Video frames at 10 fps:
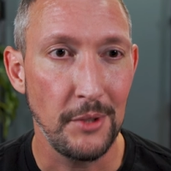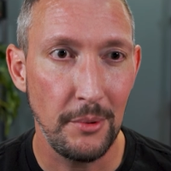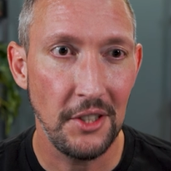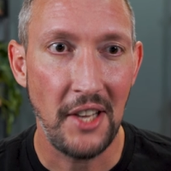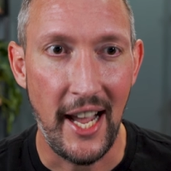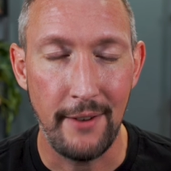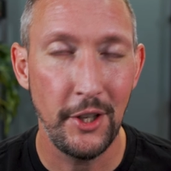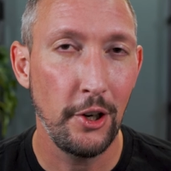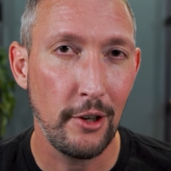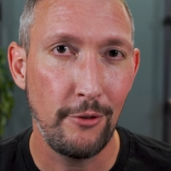So we just have
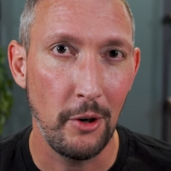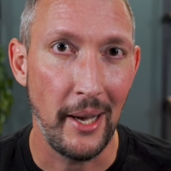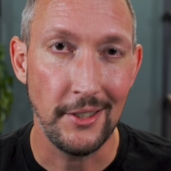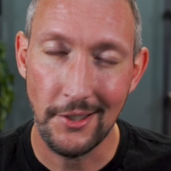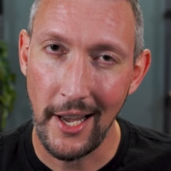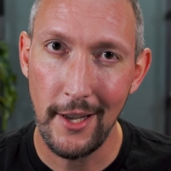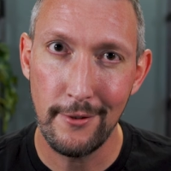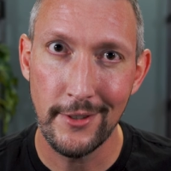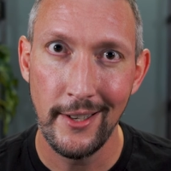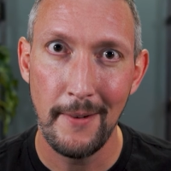the hook format
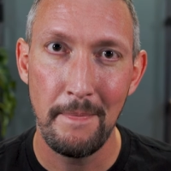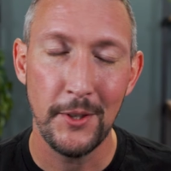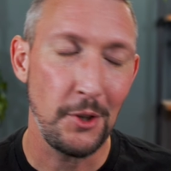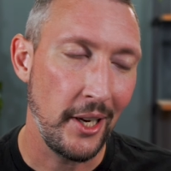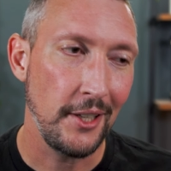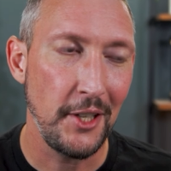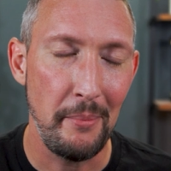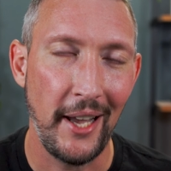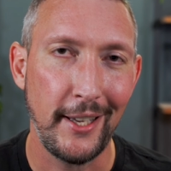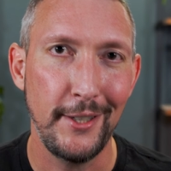saved. So I can come
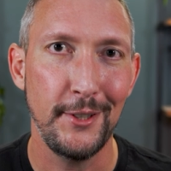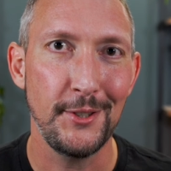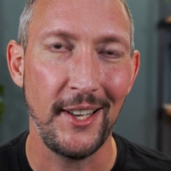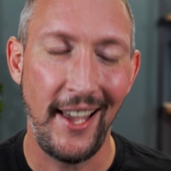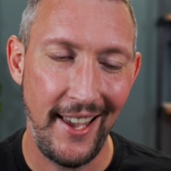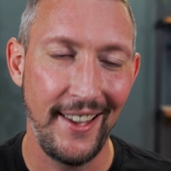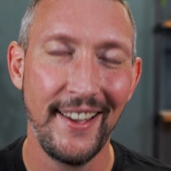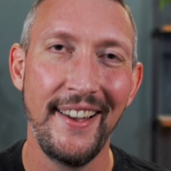back in here and say, hey,